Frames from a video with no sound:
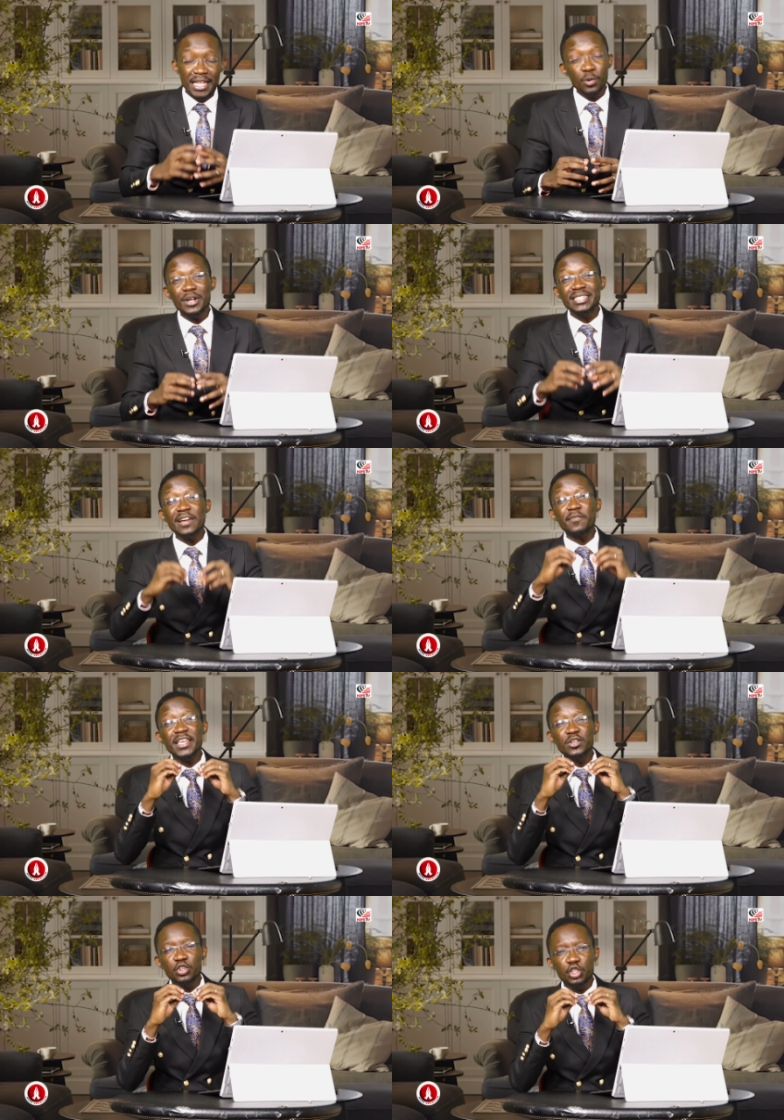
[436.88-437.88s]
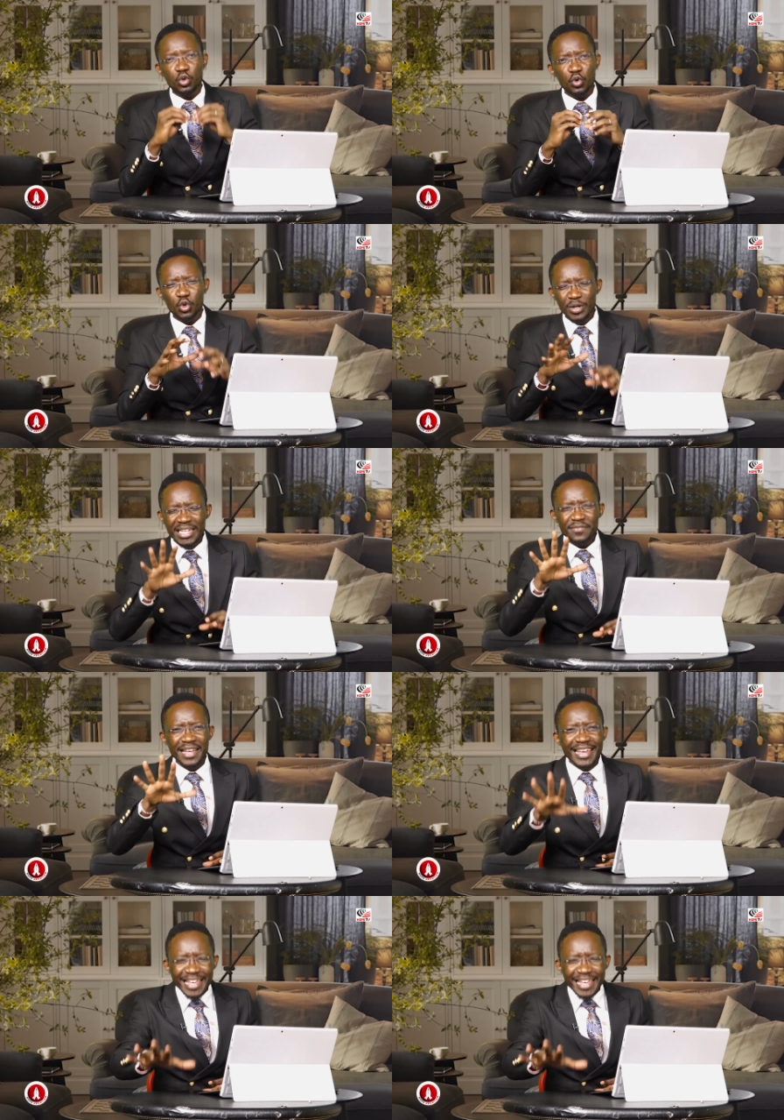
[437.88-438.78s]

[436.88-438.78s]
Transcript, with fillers: That whatever you do, you leave the